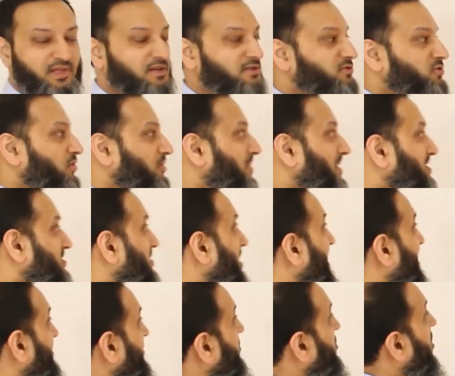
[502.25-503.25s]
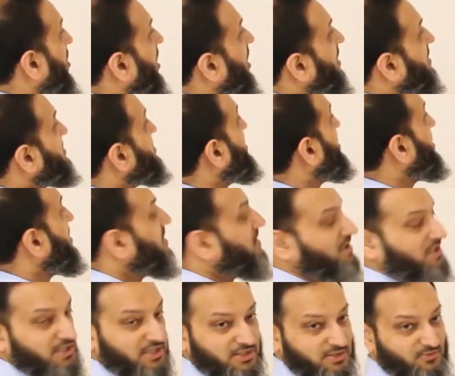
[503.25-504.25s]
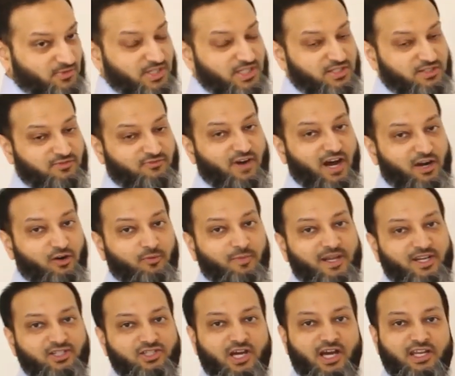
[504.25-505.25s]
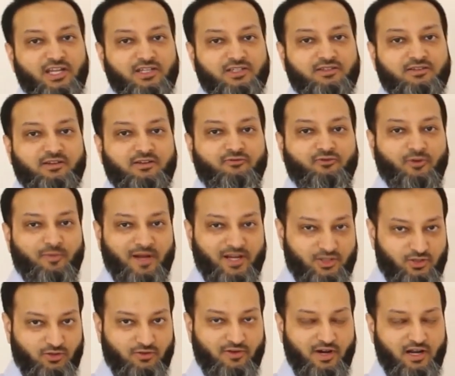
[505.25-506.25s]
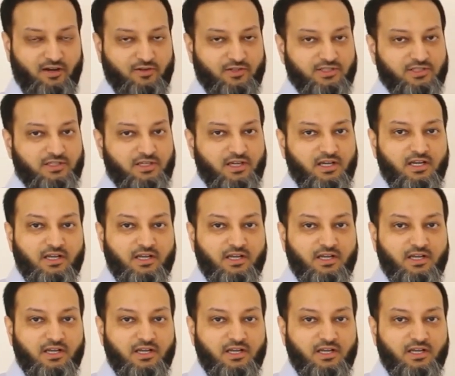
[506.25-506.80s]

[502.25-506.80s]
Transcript: So the most likely cause is viral meningitis from enterovirus.